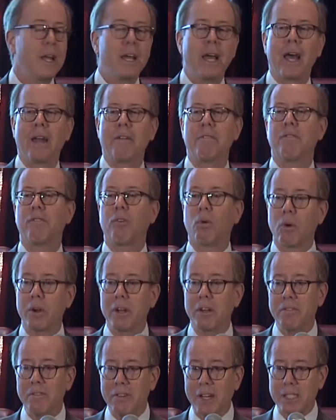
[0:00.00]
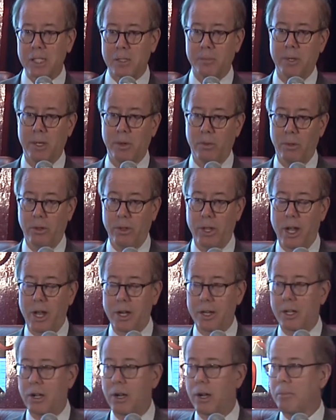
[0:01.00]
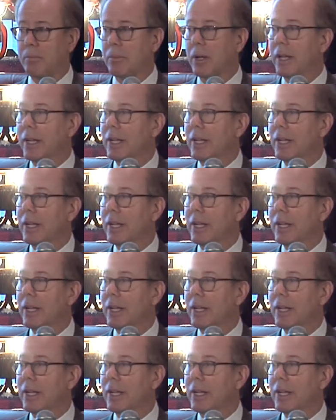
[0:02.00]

and foreign investment will not come.